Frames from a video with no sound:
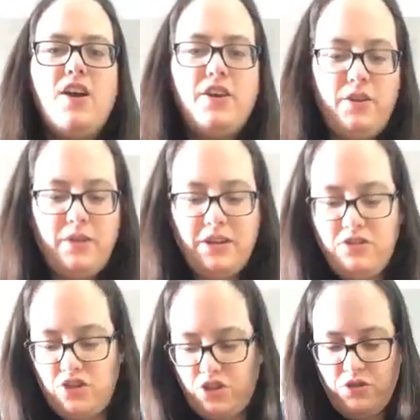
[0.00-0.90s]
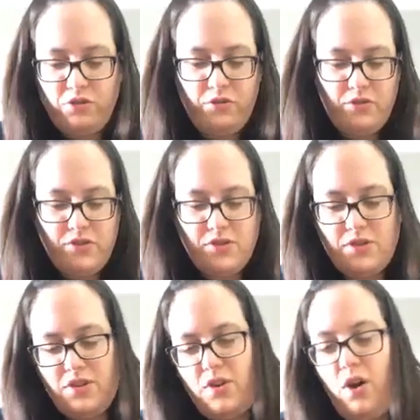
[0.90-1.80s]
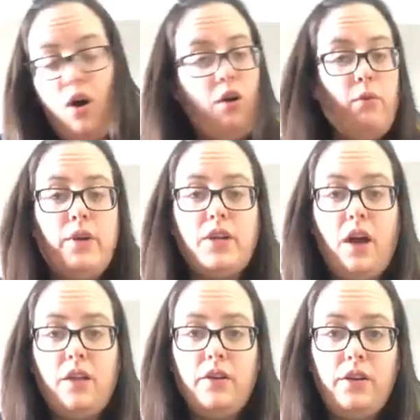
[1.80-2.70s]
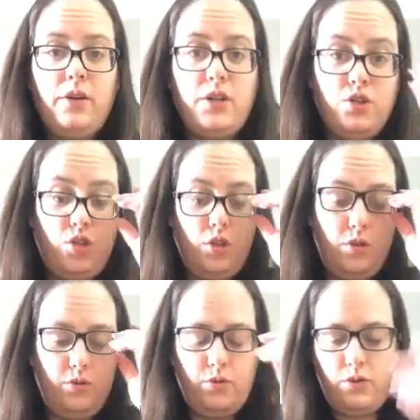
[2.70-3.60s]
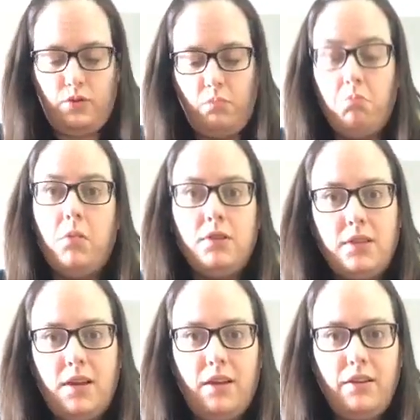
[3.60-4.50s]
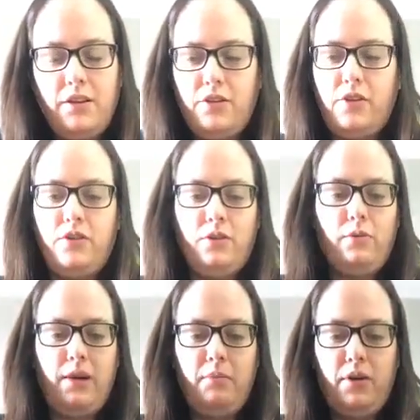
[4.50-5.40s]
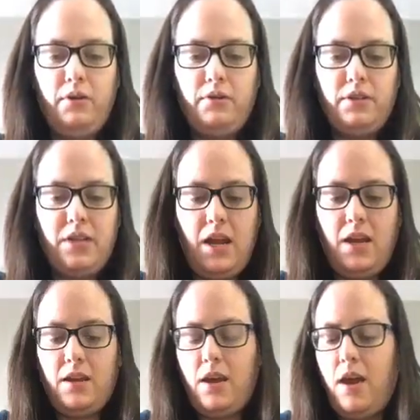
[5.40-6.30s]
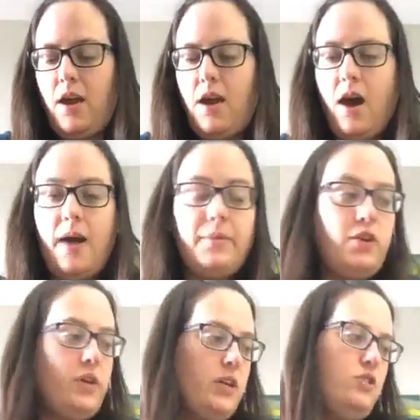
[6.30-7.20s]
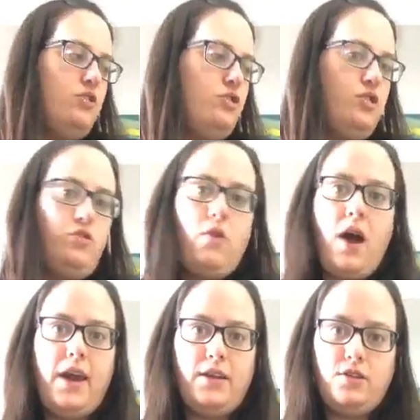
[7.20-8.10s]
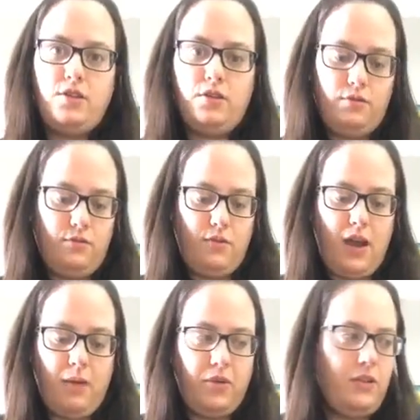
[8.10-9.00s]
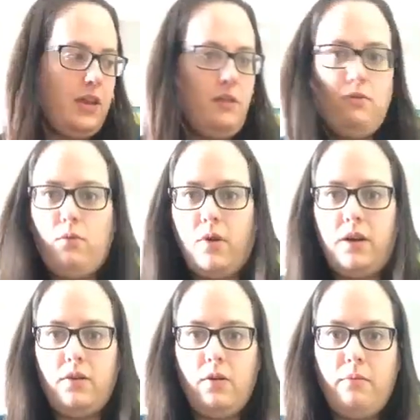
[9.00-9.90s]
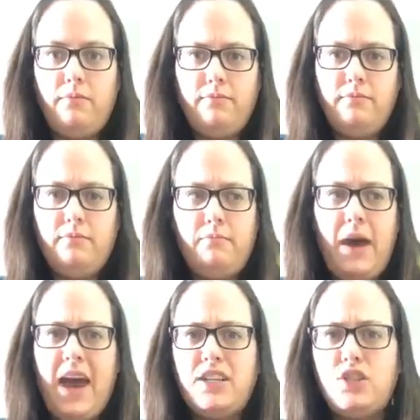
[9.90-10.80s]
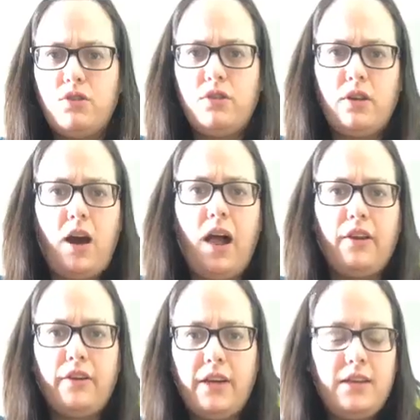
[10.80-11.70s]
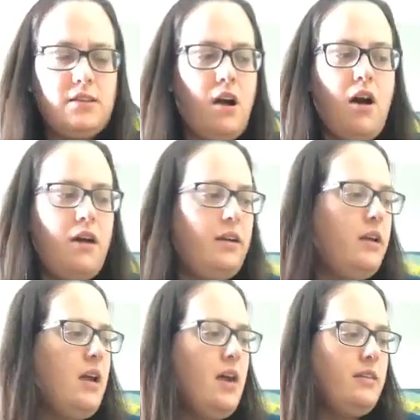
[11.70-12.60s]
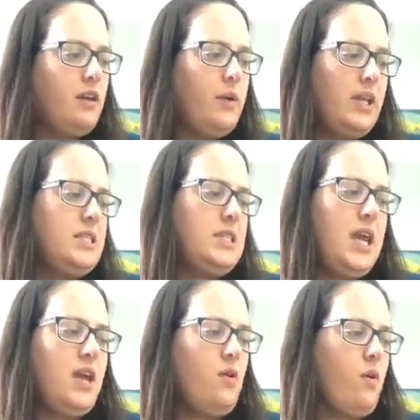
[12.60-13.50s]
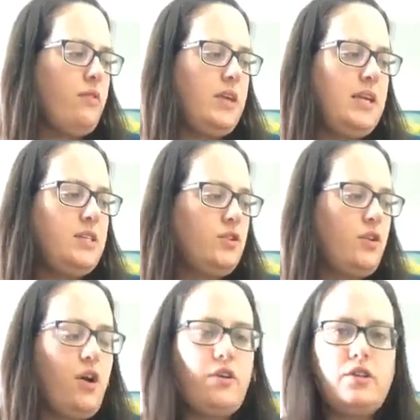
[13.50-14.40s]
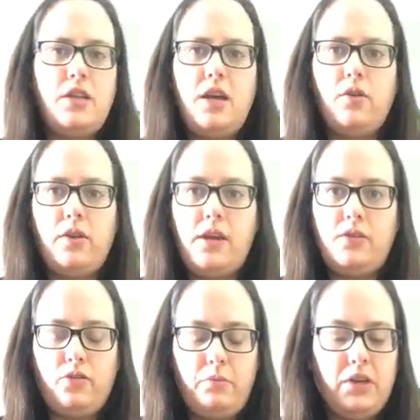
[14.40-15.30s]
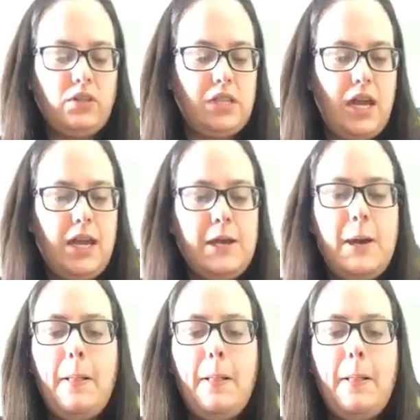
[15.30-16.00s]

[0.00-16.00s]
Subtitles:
You can choose all one color, you can choose multicolored, you can do a rainbow snake. You can try to emulate one or match the colorings on the queen snake or the eastern garter snake or the eastern milk snake.